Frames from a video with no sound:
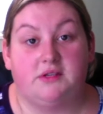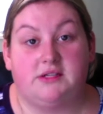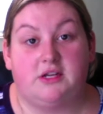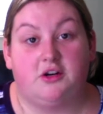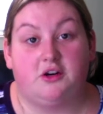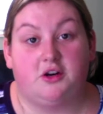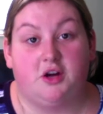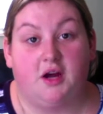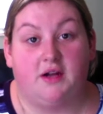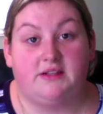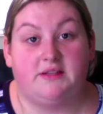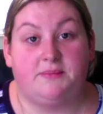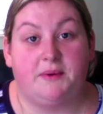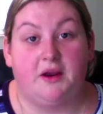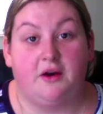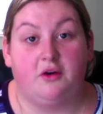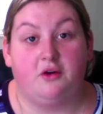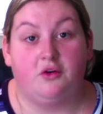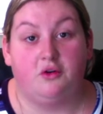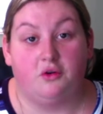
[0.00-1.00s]
that are not
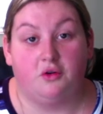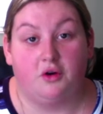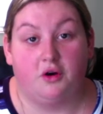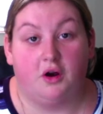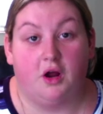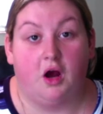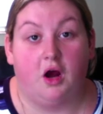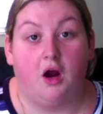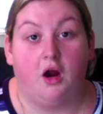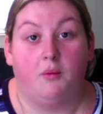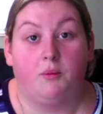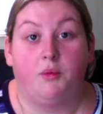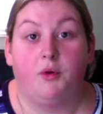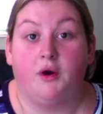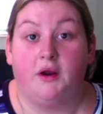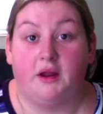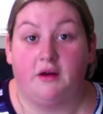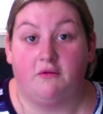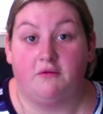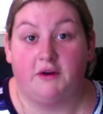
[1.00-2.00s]
spayed or neutered are put
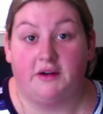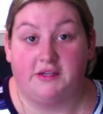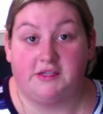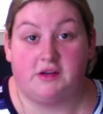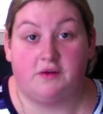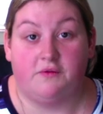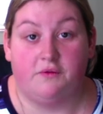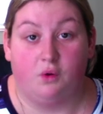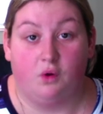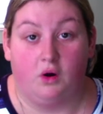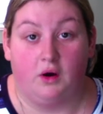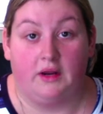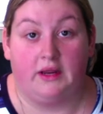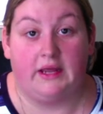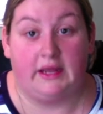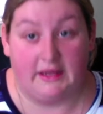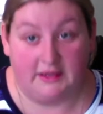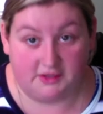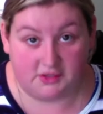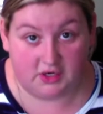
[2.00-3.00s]
at risk for
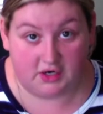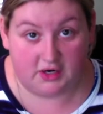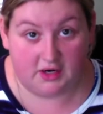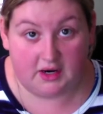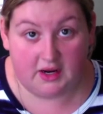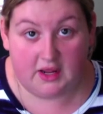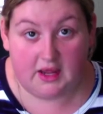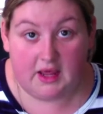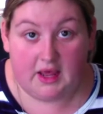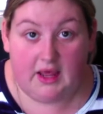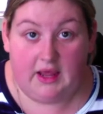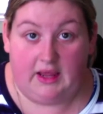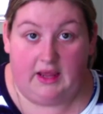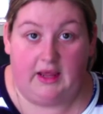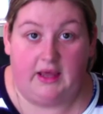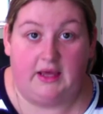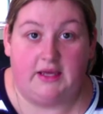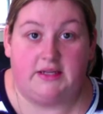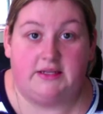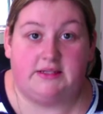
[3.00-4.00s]
cancer.
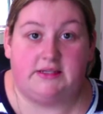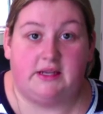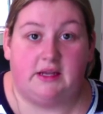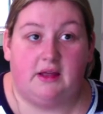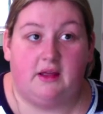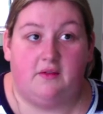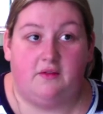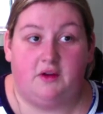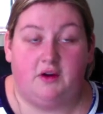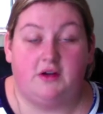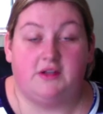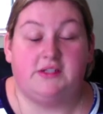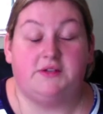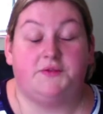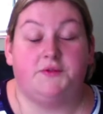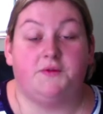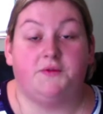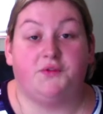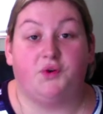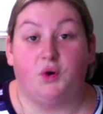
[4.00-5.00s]
And there are
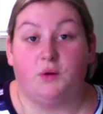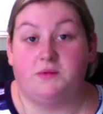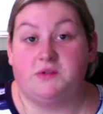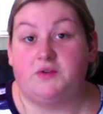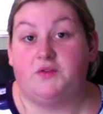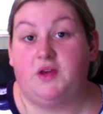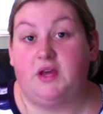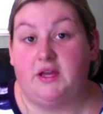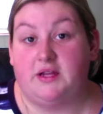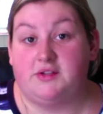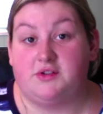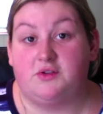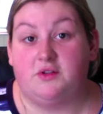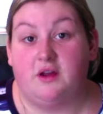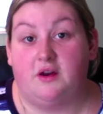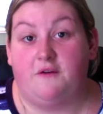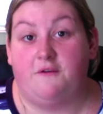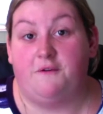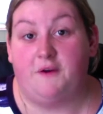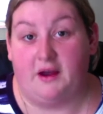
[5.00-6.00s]
different forms of cancer
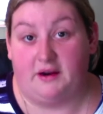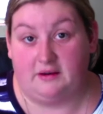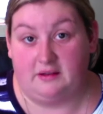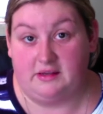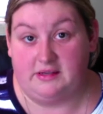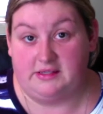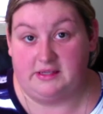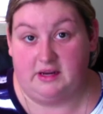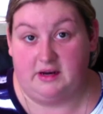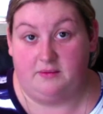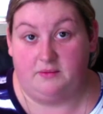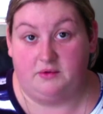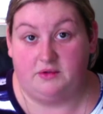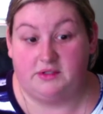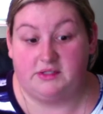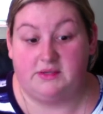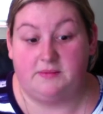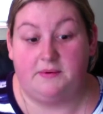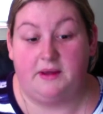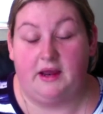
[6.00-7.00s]
that affect these
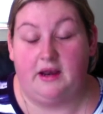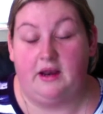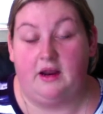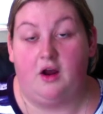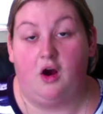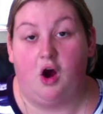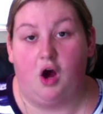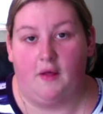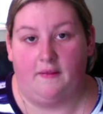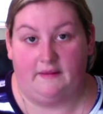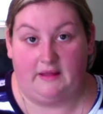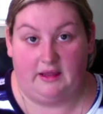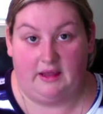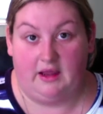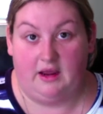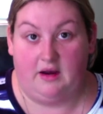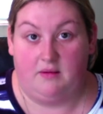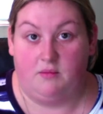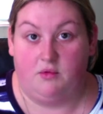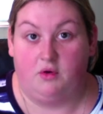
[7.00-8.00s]
animals depending on the
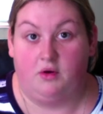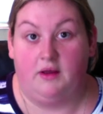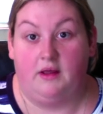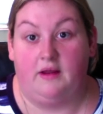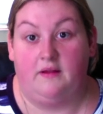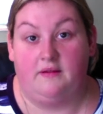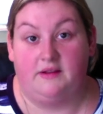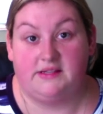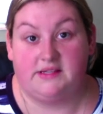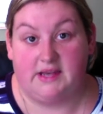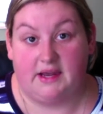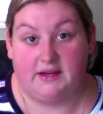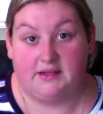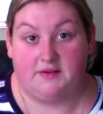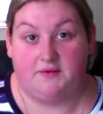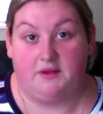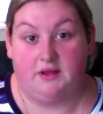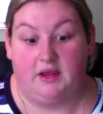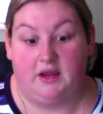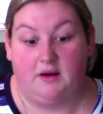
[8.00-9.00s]
animal and the sex
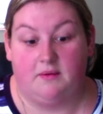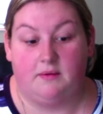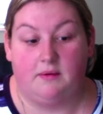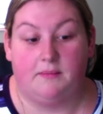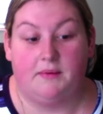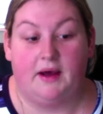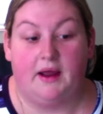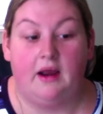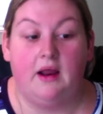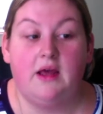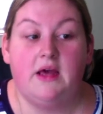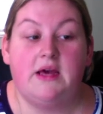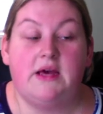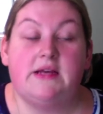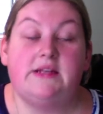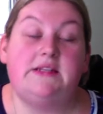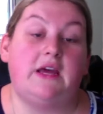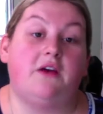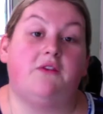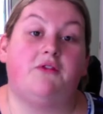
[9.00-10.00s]
of the animal. But
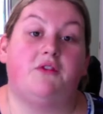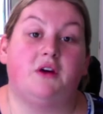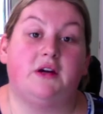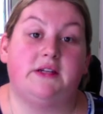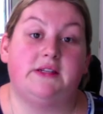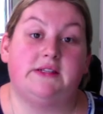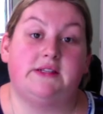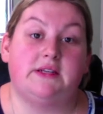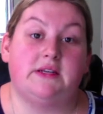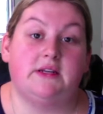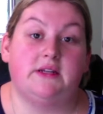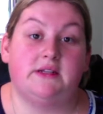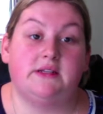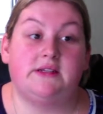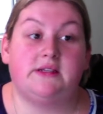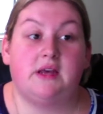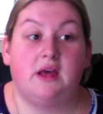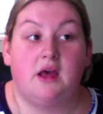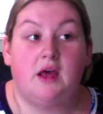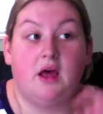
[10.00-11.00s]
take, for
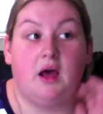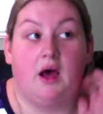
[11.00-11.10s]
instance,